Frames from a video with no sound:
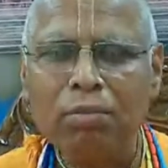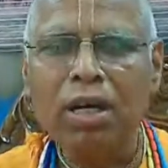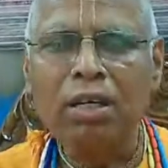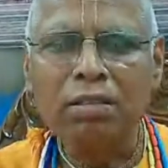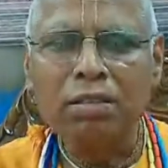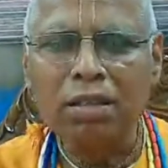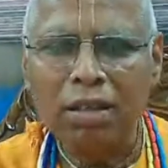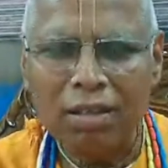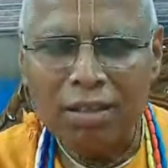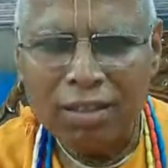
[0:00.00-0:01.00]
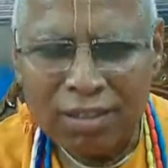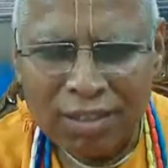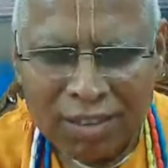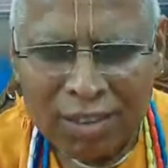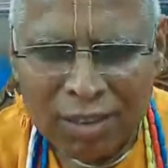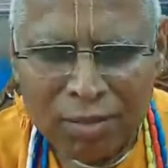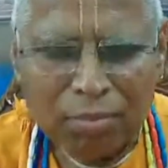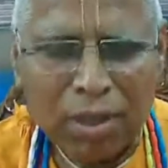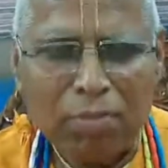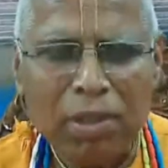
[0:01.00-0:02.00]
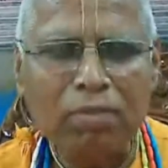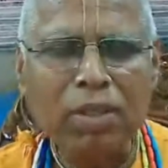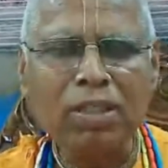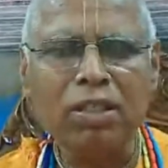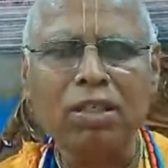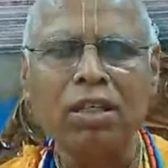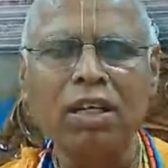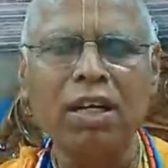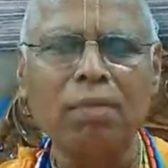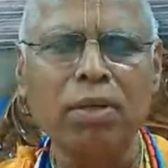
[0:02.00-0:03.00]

but people were turning up